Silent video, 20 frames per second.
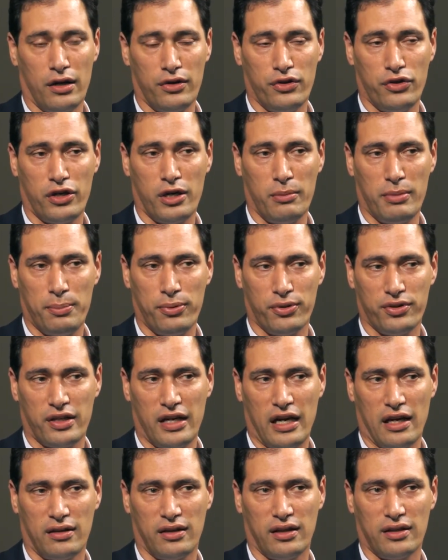You can be putting
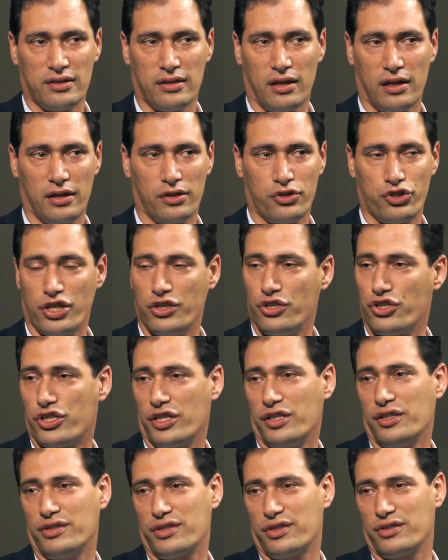out things like cheat
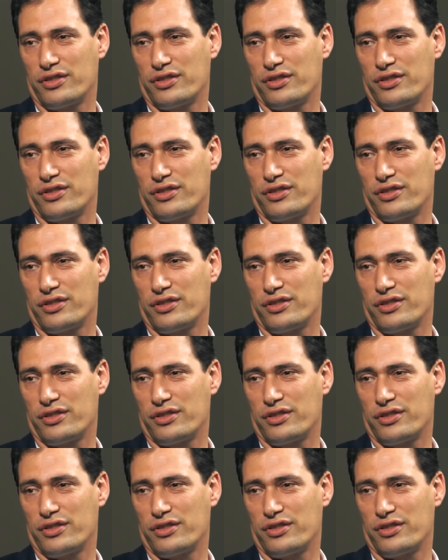sheets.